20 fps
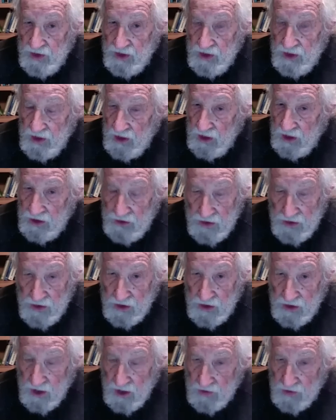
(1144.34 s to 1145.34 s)
Under the
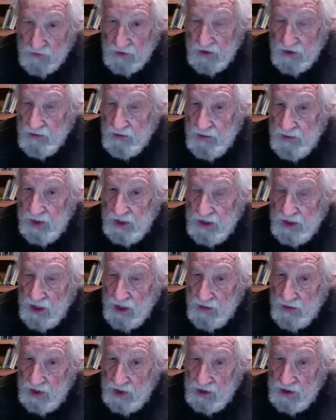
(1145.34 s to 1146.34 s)
cover of the
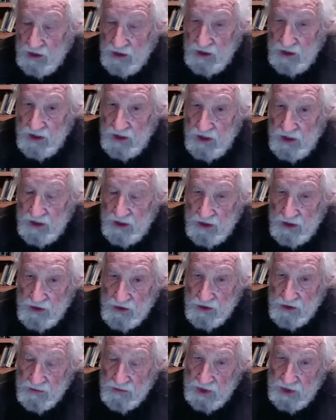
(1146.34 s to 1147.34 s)
pandemic, these
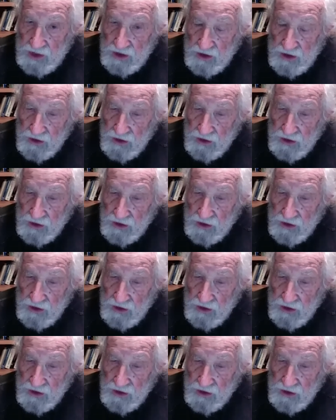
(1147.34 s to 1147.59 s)
are being